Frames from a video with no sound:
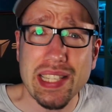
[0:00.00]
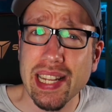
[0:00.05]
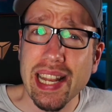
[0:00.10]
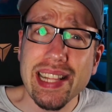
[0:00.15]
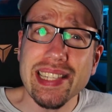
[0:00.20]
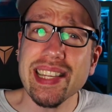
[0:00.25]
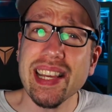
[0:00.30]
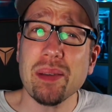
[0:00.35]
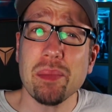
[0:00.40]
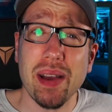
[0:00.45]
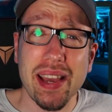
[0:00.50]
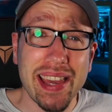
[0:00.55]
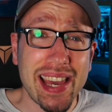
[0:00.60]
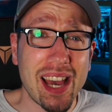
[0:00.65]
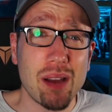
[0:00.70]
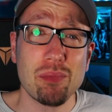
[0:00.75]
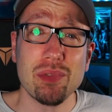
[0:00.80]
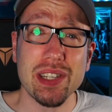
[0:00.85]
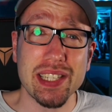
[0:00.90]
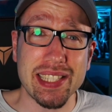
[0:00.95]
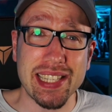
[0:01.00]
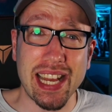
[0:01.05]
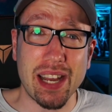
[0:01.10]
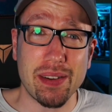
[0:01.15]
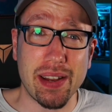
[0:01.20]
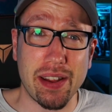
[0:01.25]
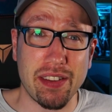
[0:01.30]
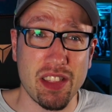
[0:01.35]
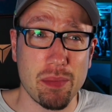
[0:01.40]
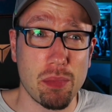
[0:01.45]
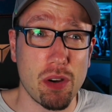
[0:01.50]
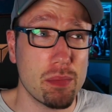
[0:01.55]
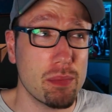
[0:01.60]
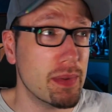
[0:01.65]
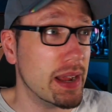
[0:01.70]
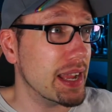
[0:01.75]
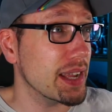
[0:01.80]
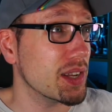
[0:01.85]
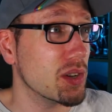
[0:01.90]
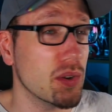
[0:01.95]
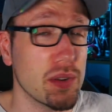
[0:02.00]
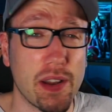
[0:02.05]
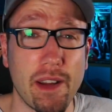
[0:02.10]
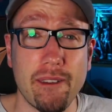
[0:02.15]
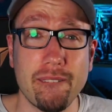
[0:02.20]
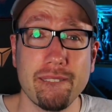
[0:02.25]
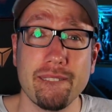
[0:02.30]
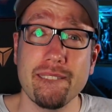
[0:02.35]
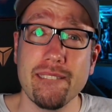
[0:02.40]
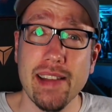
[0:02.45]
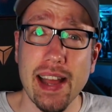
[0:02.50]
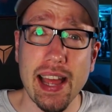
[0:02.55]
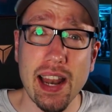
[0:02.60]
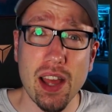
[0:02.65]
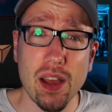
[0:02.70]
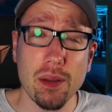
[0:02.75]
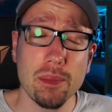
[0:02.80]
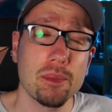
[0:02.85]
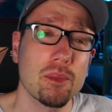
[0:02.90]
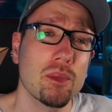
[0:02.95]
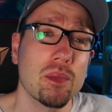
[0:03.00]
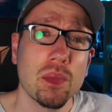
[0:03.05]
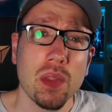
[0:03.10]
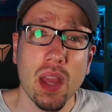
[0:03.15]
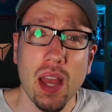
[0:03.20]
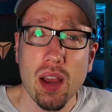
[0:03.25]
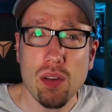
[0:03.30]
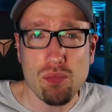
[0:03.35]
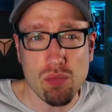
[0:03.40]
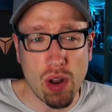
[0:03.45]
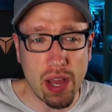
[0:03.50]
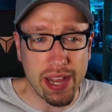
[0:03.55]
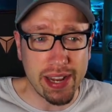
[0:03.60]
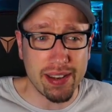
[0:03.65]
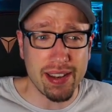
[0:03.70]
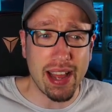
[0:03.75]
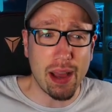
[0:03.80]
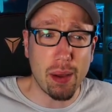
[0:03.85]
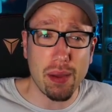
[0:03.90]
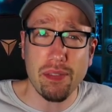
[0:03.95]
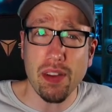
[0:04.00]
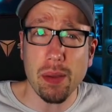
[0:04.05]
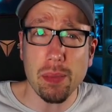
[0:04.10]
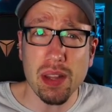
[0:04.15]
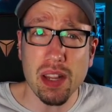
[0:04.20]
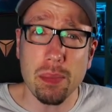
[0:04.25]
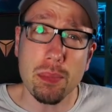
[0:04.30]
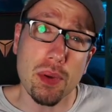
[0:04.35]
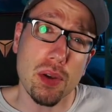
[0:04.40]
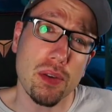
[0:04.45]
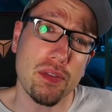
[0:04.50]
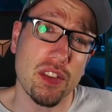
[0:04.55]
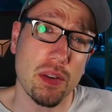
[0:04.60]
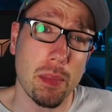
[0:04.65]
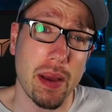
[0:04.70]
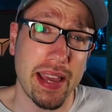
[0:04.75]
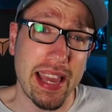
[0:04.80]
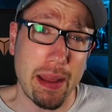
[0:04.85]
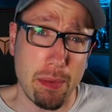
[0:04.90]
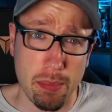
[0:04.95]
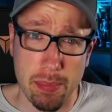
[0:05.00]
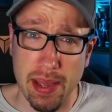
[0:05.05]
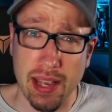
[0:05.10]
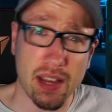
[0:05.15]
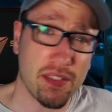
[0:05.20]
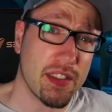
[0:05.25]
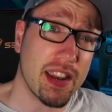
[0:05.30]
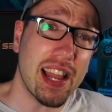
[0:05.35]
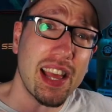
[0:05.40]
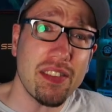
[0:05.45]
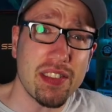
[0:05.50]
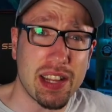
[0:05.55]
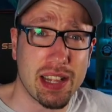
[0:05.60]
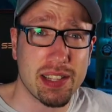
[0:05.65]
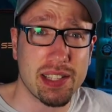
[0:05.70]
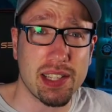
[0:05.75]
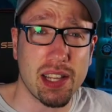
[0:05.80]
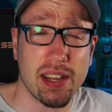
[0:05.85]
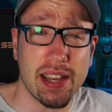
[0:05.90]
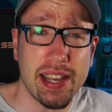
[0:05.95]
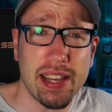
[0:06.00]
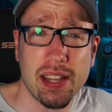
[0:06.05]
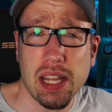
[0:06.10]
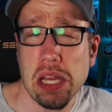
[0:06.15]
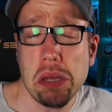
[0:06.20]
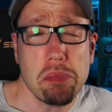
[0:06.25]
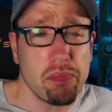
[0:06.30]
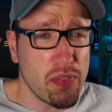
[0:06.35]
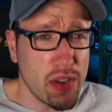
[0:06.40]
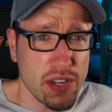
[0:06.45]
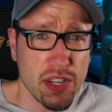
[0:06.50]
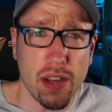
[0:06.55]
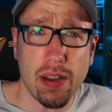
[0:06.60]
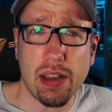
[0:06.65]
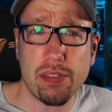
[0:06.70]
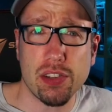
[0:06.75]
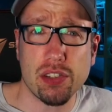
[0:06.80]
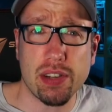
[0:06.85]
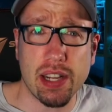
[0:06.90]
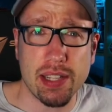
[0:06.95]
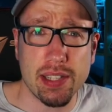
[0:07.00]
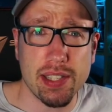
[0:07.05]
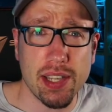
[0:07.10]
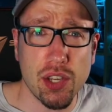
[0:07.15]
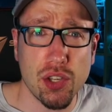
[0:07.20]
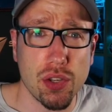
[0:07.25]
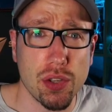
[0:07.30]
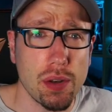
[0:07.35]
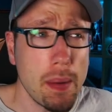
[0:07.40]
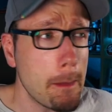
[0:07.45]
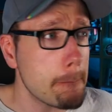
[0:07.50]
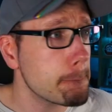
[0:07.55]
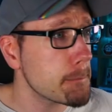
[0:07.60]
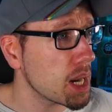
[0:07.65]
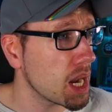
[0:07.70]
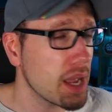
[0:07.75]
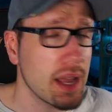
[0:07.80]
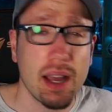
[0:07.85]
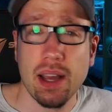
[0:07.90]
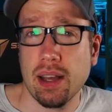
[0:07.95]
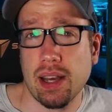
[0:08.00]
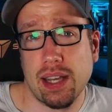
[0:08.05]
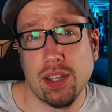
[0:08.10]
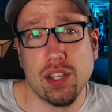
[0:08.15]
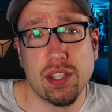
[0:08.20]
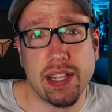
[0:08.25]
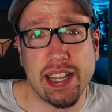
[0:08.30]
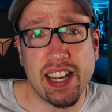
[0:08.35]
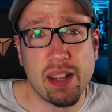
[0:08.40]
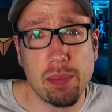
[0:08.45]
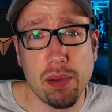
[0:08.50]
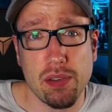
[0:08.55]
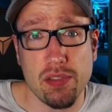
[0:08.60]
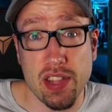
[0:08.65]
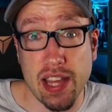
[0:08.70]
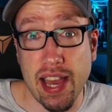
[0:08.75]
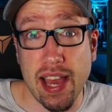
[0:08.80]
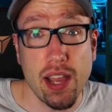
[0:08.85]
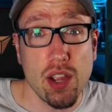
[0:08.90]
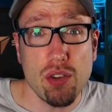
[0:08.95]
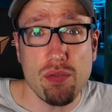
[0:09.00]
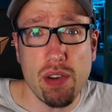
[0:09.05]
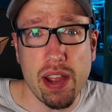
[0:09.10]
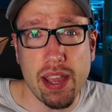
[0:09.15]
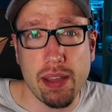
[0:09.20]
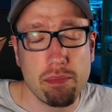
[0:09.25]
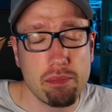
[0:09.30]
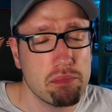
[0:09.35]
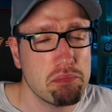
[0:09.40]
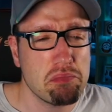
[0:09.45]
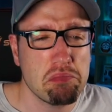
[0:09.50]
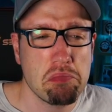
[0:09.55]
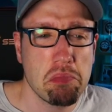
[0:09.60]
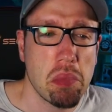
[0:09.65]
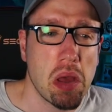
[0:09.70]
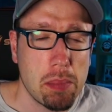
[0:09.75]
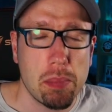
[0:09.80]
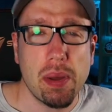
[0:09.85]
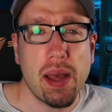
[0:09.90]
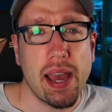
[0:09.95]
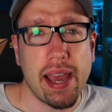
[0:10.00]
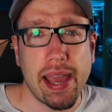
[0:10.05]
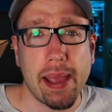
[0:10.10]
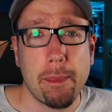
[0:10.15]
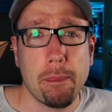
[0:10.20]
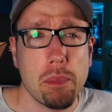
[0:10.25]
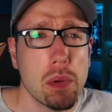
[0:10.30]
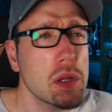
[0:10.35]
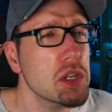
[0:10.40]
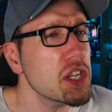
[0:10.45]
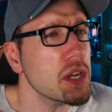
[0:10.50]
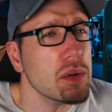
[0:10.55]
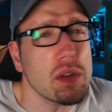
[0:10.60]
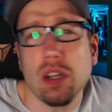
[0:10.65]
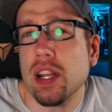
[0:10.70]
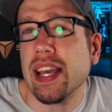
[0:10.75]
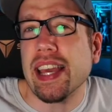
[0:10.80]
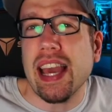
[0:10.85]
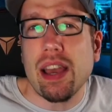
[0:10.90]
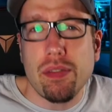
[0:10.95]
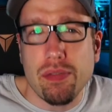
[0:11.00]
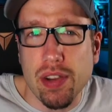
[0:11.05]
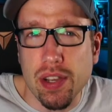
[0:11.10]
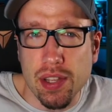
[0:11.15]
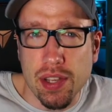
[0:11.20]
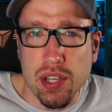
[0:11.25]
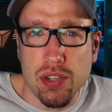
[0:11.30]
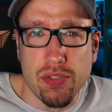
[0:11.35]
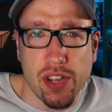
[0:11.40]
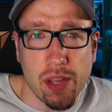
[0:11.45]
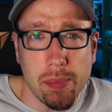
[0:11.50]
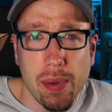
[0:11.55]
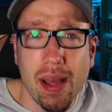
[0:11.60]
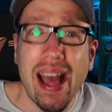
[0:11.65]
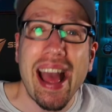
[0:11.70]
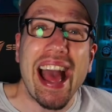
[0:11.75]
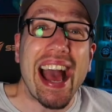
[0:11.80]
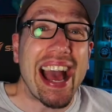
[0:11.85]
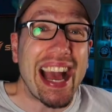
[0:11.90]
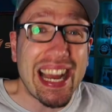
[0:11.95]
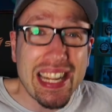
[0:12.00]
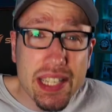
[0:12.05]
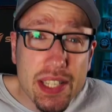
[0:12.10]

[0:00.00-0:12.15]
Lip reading: let's say my camera is down here in the bottom right hand corner. Hello. Right, now if I'm going to move to my camera being on the left hand side, if I don't have a transition, I just end up over there. Great. But hey, don't look like every other streamer, add a